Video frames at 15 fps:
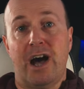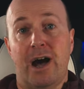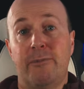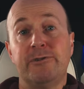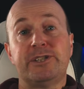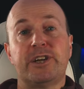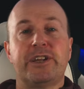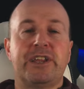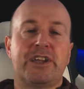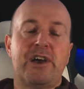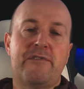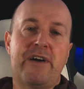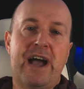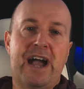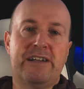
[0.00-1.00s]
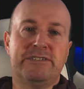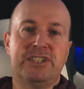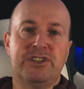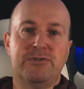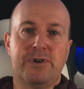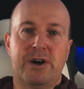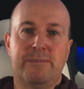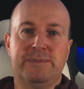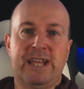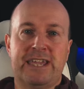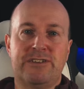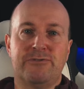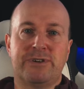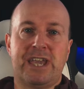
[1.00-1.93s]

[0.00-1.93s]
I'm also going to cover how to update your